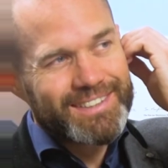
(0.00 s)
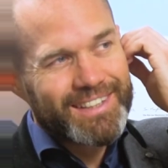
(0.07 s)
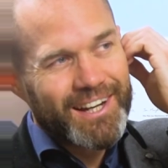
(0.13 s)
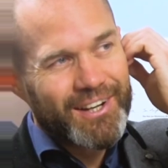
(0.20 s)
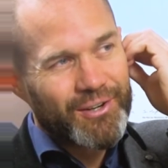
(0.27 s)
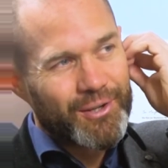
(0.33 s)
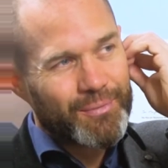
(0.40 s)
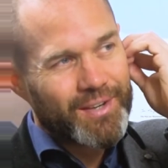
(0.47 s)

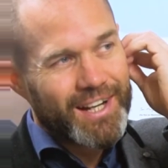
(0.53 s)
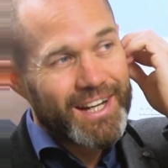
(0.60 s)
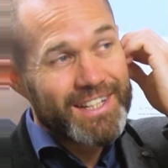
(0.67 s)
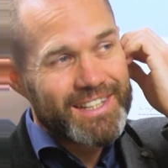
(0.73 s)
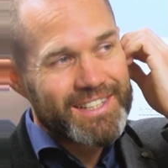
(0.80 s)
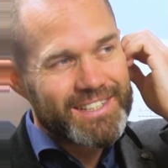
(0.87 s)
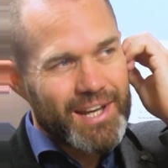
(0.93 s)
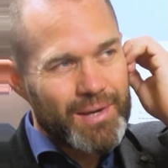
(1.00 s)
what you mean. I
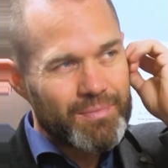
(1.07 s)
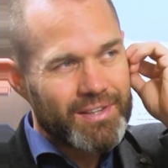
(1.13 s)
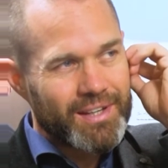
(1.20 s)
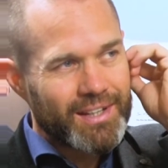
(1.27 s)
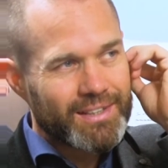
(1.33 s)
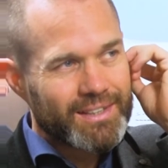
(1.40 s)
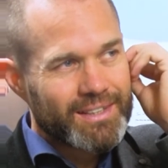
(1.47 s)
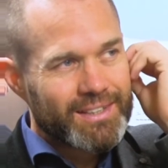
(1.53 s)
did the same
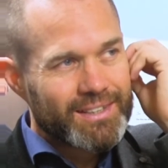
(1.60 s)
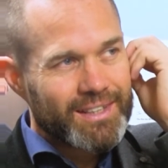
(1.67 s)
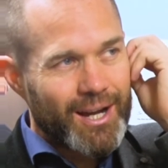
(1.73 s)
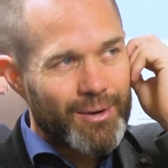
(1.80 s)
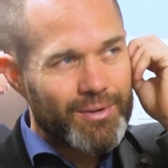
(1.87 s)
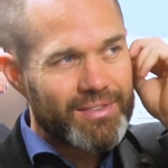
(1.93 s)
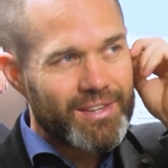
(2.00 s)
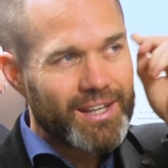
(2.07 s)
thing.
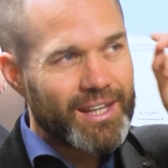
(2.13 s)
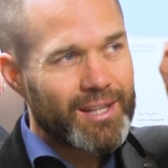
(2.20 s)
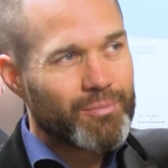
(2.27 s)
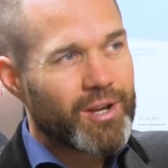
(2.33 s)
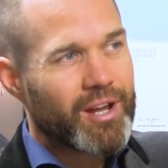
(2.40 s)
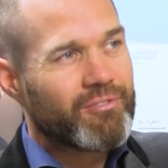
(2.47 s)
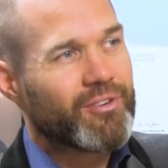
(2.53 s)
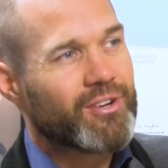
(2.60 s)
I would think
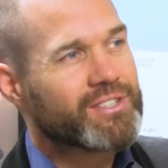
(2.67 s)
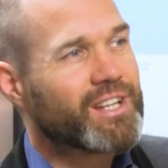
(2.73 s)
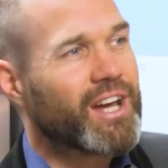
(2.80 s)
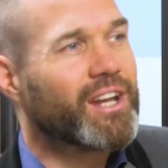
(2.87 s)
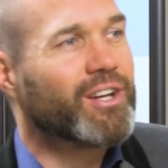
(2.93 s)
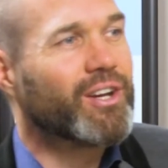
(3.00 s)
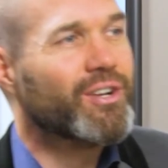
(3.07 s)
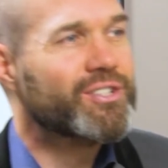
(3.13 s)
when I first
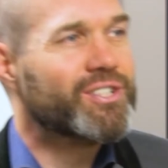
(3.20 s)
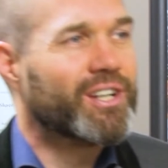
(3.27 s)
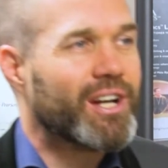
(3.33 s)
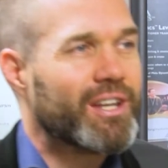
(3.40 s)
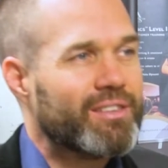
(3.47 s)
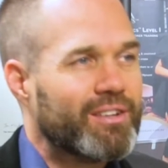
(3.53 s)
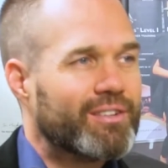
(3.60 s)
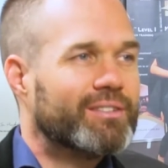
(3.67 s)
started coaching,
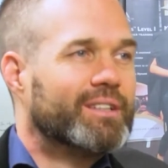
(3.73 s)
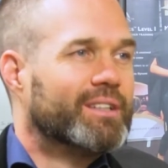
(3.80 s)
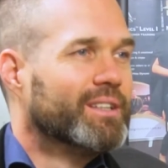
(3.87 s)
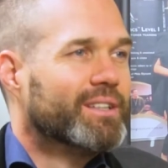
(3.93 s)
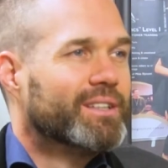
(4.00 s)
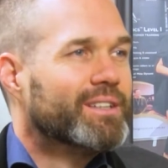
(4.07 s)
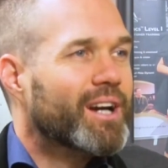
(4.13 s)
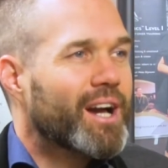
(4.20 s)
I thought,
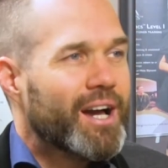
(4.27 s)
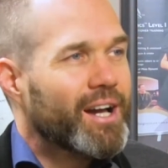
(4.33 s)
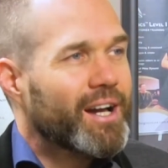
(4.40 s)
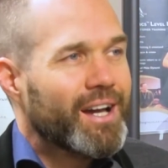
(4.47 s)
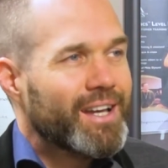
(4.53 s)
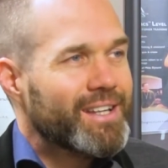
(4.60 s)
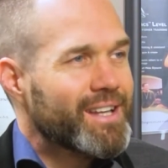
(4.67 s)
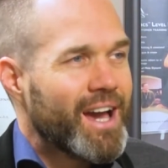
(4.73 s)

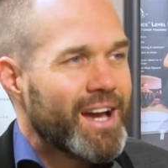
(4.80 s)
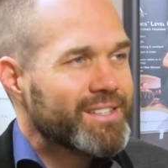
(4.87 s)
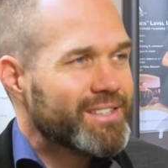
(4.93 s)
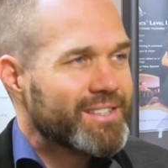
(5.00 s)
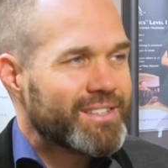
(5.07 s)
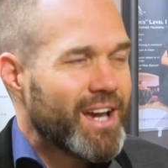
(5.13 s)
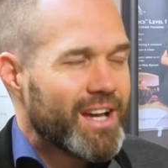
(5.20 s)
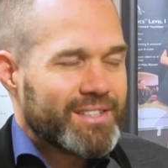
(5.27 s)
how's
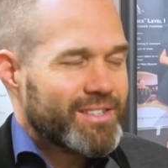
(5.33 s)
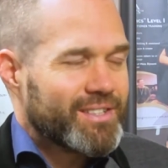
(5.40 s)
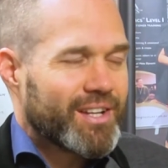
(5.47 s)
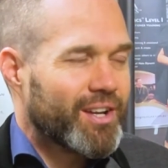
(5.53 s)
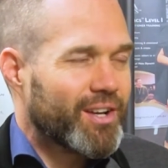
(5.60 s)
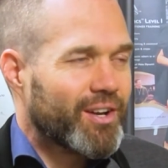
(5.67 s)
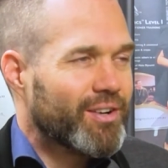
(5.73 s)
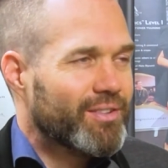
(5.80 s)
this going to